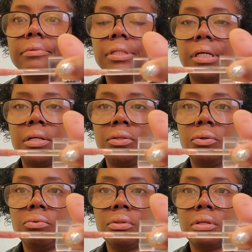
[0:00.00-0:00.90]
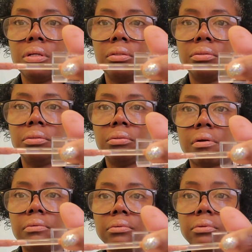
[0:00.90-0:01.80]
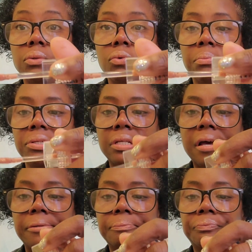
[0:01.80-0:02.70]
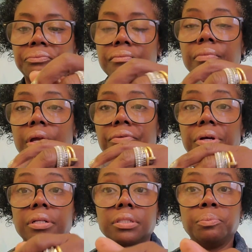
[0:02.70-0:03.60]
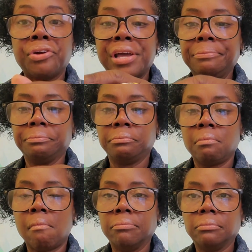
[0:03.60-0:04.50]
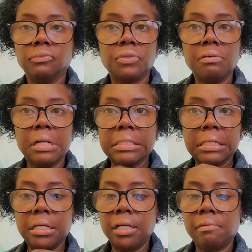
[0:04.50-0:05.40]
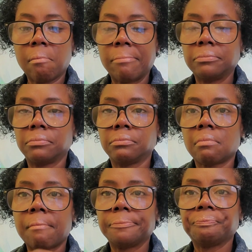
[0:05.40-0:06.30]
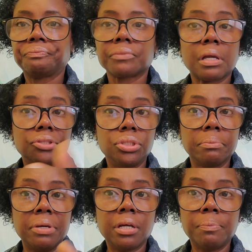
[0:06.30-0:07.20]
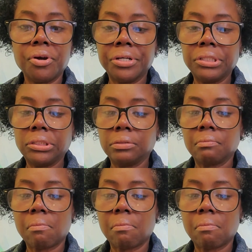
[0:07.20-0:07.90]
And I know the the woman that created this brand, very nice lady. She's a makeup artist.